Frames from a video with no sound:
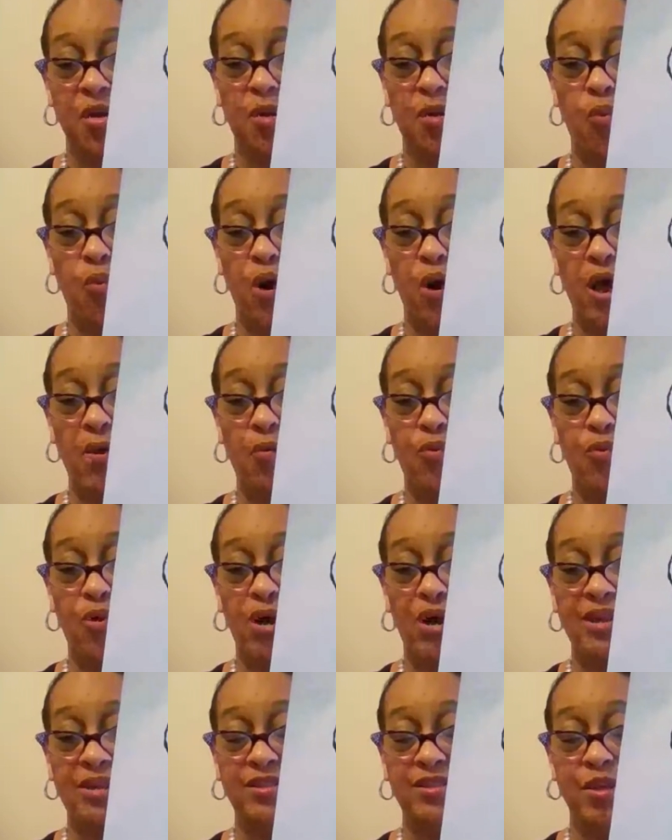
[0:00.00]
What
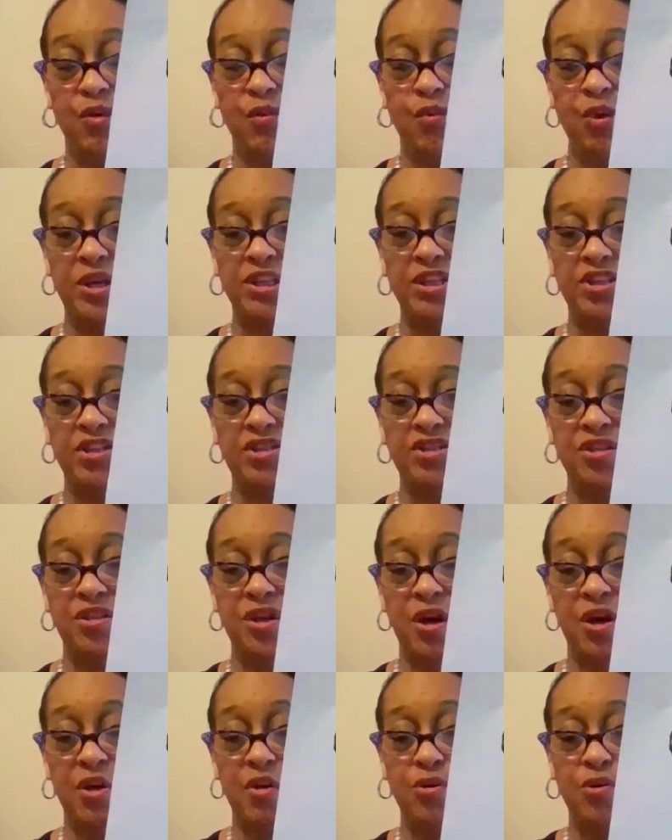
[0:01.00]
was the witch's
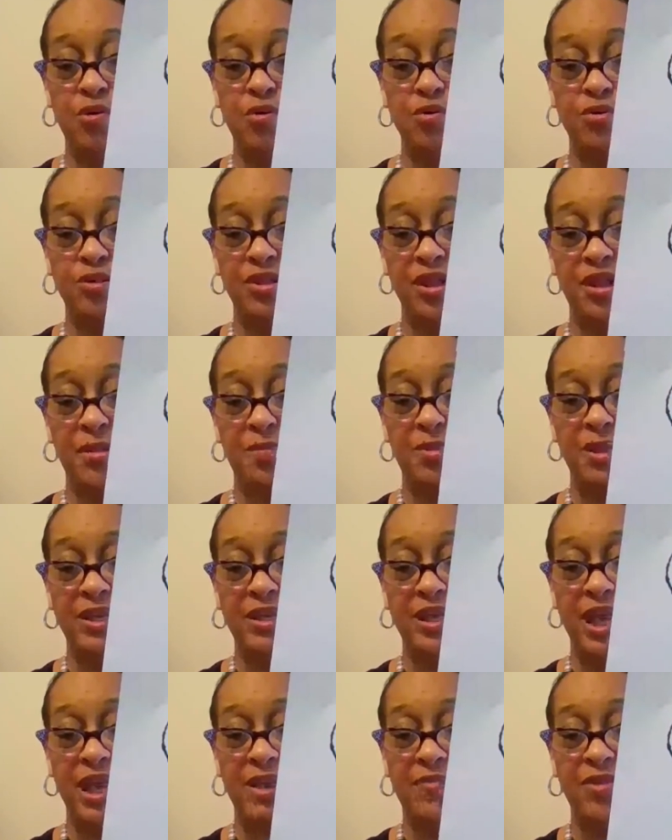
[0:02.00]
nose
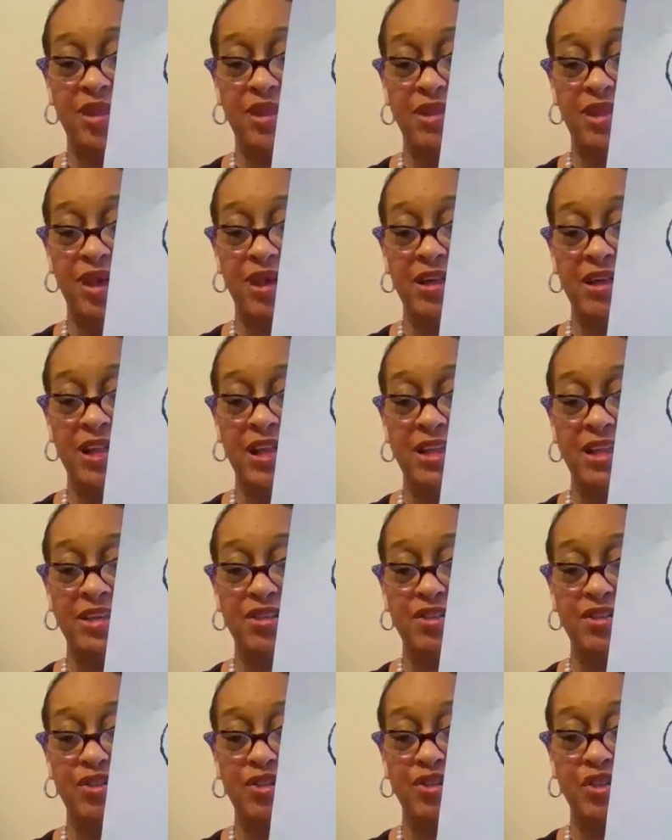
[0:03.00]
became the young
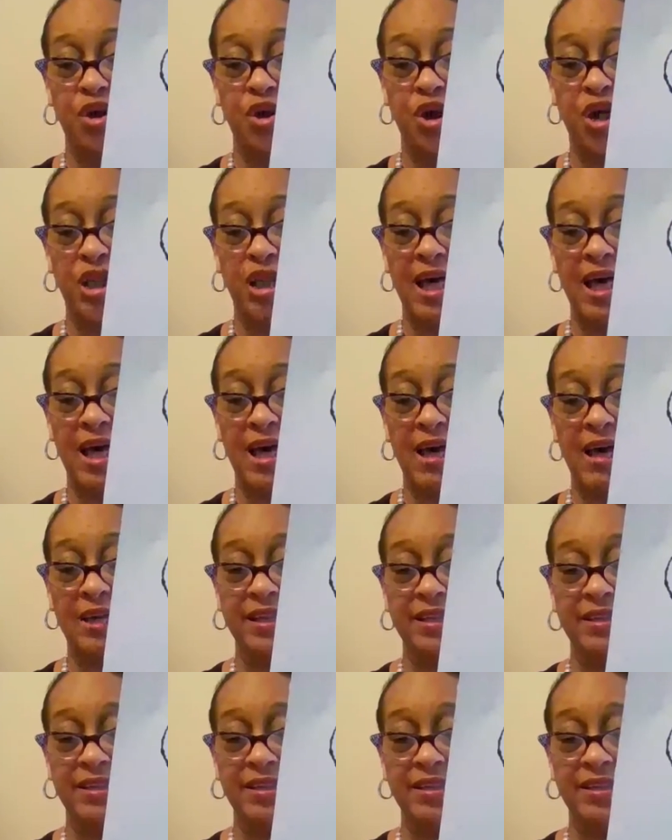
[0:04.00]
lady's
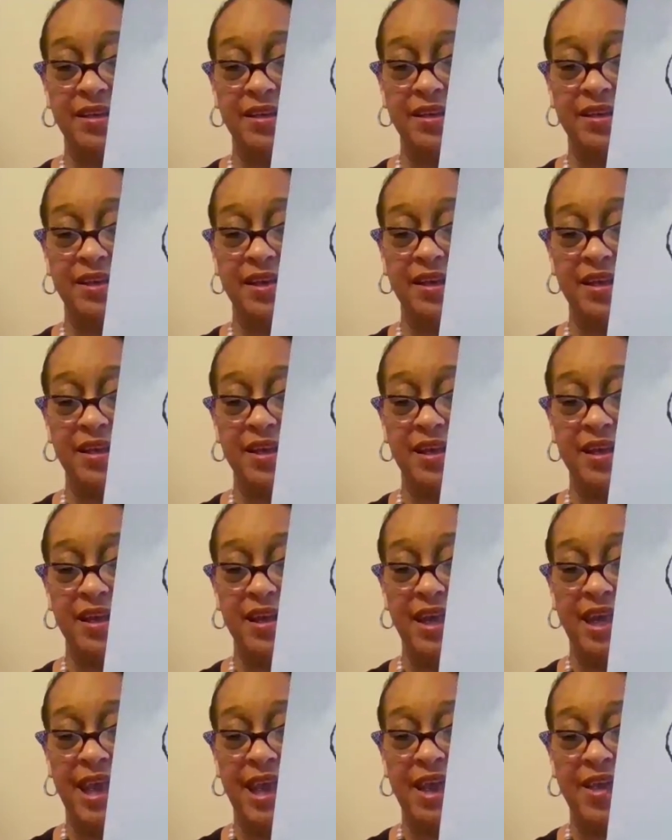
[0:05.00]
jawline.
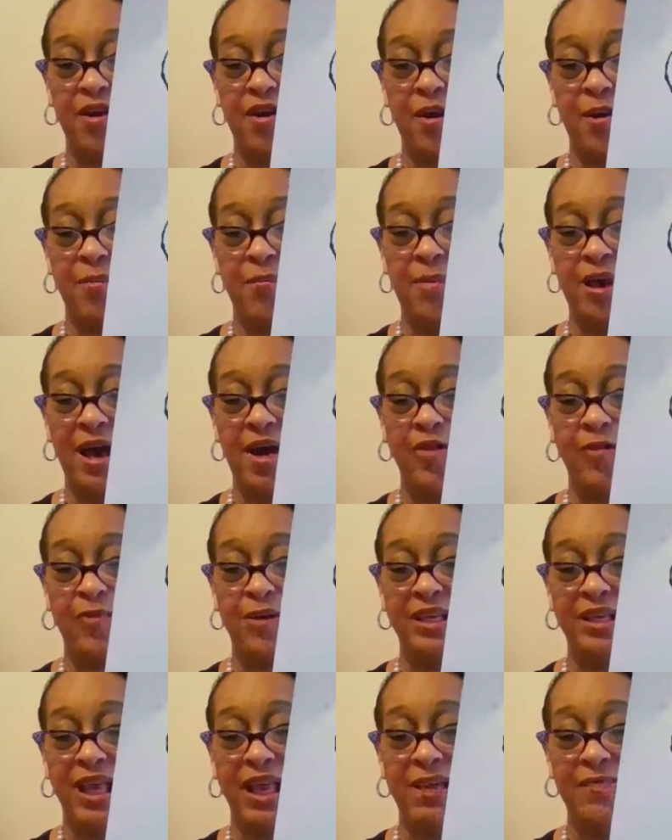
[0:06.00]
And her mouth
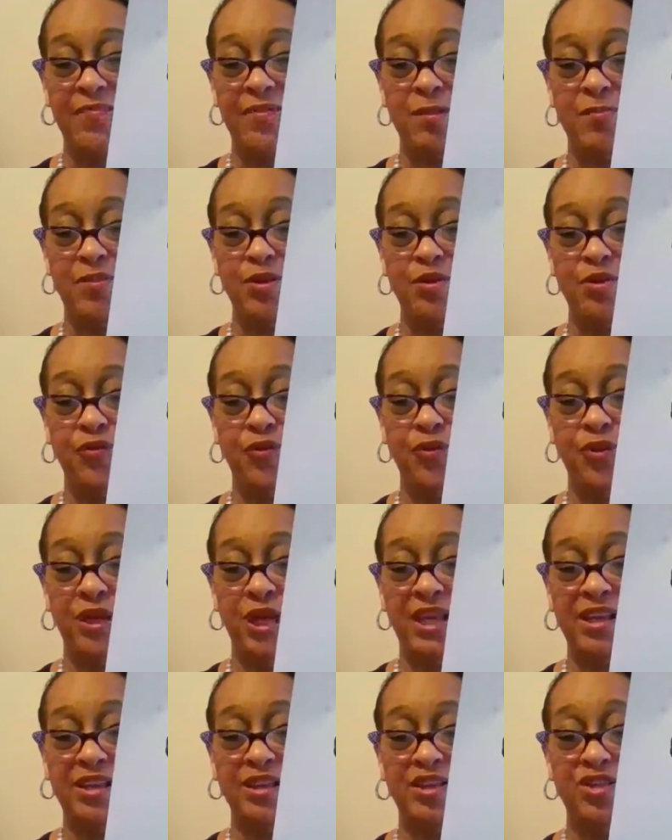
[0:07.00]
became the beautiful
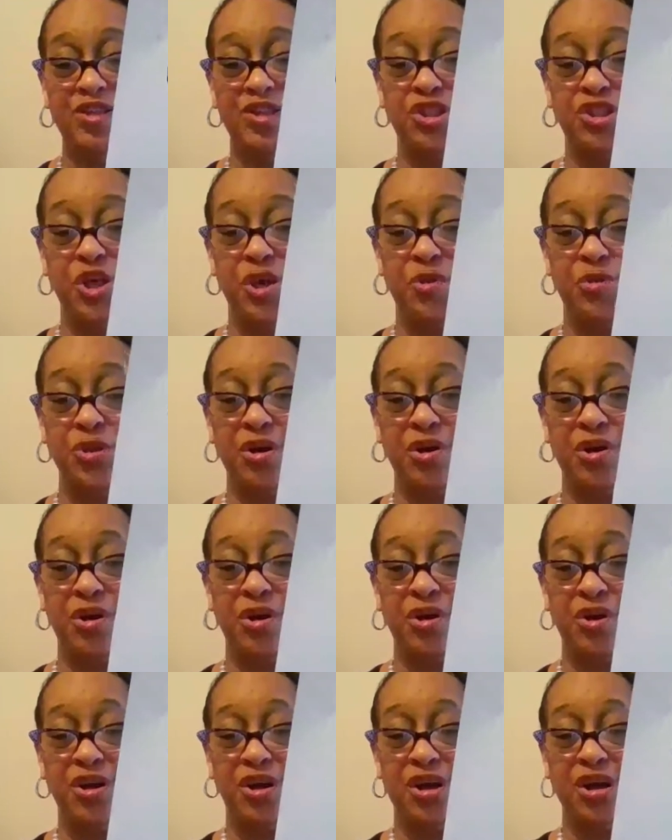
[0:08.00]
lady's
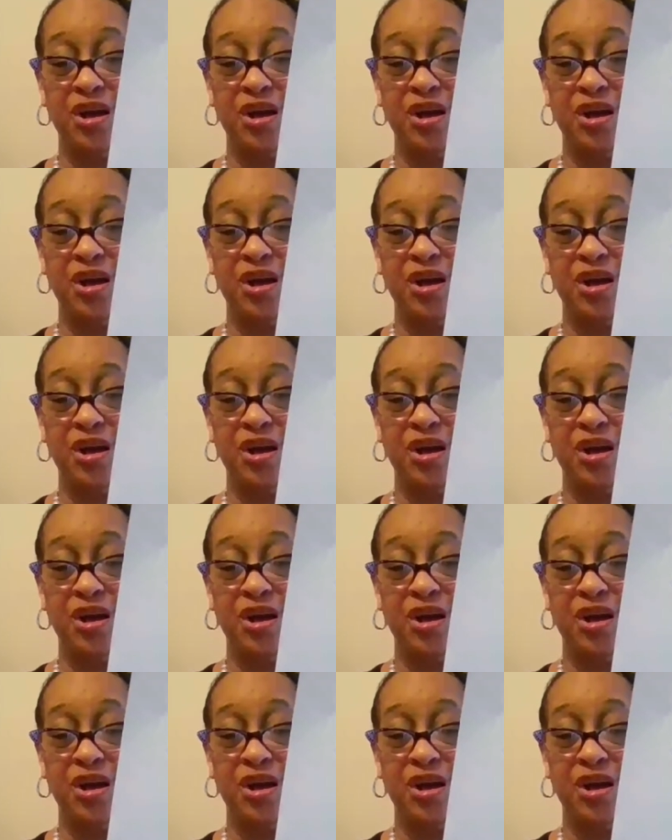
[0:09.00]
choker.